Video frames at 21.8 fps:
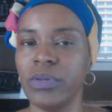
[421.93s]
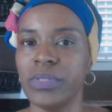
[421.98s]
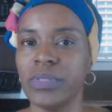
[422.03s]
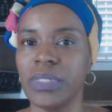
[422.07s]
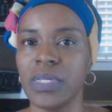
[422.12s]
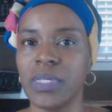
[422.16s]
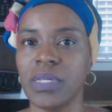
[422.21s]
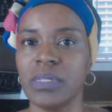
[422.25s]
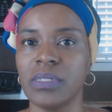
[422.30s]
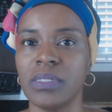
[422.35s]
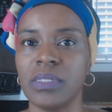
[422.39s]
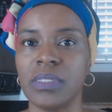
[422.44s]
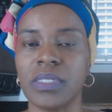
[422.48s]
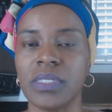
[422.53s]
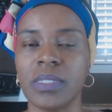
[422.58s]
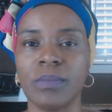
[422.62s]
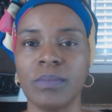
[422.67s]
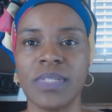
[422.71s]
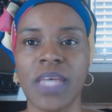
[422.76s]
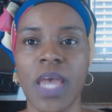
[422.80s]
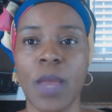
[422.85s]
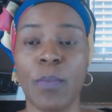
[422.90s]
using
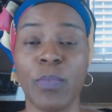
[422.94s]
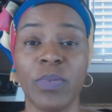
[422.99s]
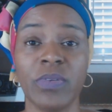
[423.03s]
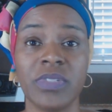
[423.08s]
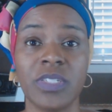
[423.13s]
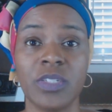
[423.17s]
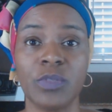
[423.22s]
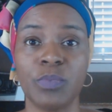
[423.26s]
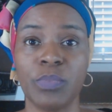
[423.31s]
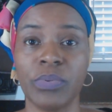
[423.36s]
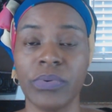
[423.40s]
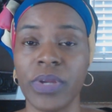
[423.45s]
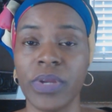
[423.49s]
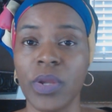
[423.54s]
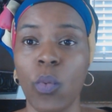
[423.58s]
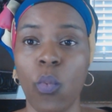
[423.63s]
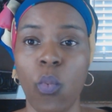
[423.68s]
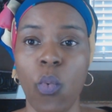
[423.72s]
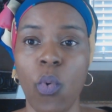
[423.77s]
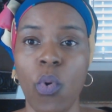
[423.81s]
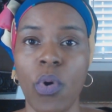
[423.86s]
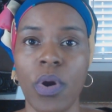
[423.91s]
some type of
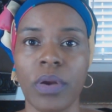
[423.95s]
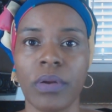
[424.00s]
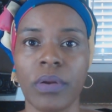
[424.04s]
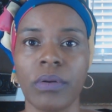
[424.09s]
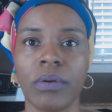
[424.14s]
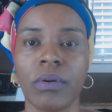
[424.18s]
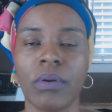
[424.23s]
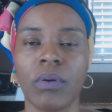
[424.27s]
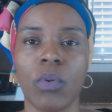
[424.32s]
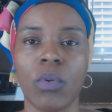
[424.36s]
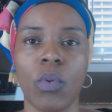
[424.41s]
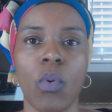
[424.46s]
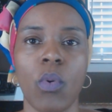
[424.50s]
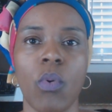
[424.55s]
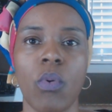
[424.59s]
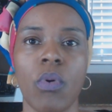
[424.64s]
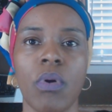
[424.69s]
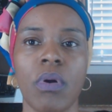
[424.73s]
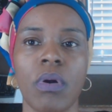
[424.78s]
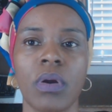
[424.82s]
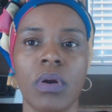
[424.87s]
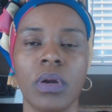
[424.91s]
spring water
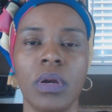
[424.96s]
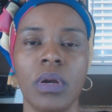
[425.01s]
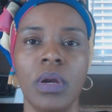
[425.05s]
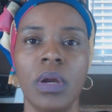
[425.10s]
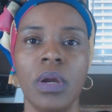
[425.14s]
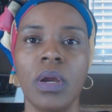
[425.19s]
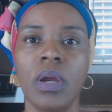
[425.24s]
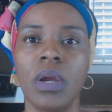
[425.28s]
or